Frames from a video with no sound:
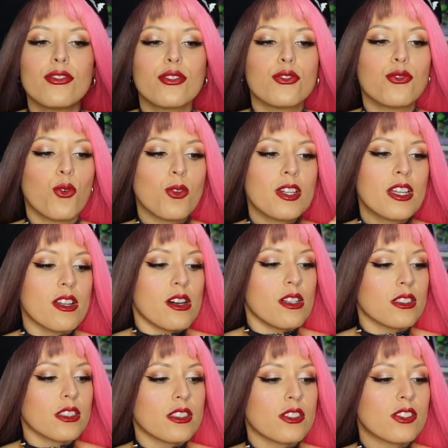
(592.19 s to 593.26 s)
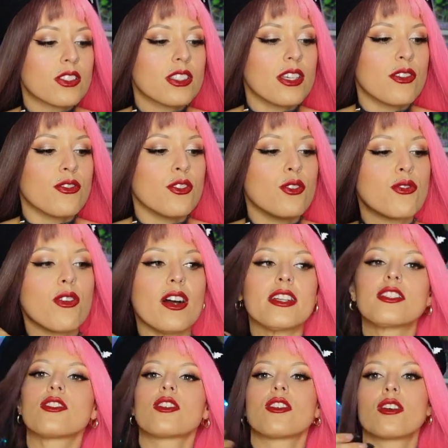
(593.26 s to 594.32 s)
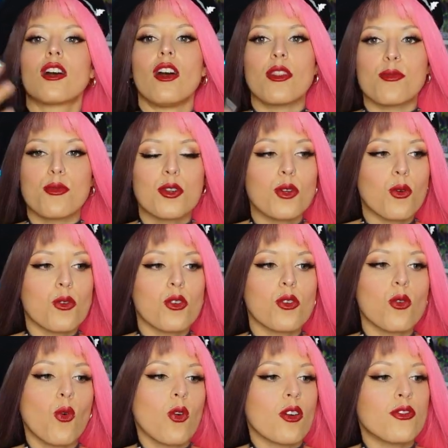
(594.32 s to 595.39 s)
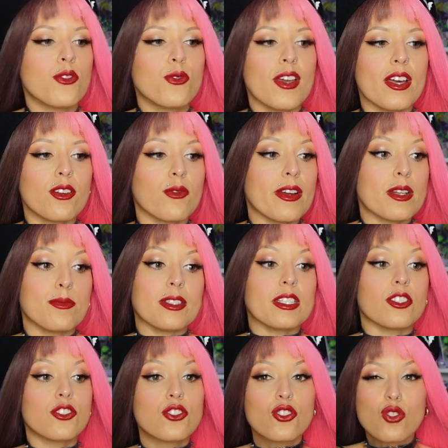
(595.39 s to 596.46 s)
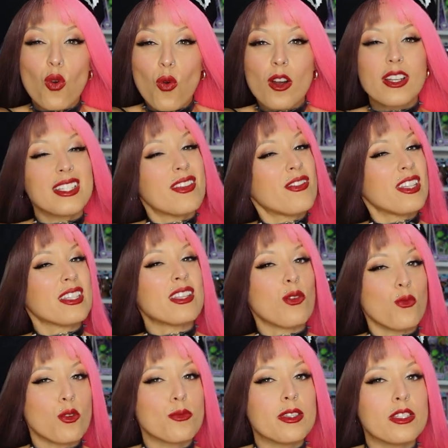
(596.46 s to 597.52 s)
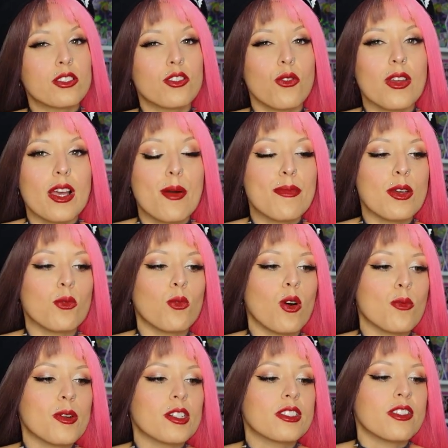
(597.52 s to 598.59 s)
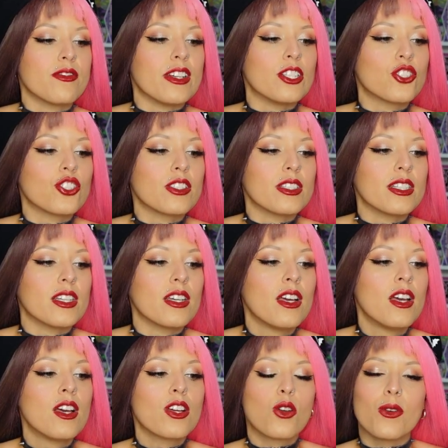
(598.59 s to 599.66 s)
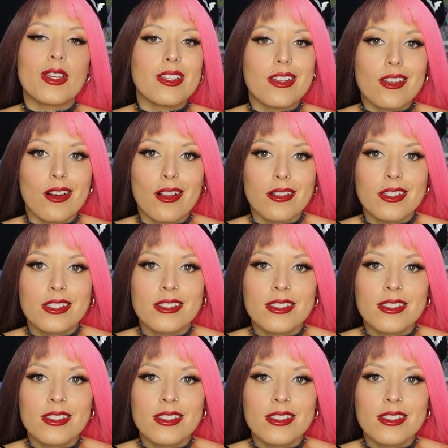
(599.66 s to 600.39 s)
for forty dollars, if you find her on the pre-order or if you get her randomly in a store, because I feel like they will be showing up in WalMarts eventually going into the holiday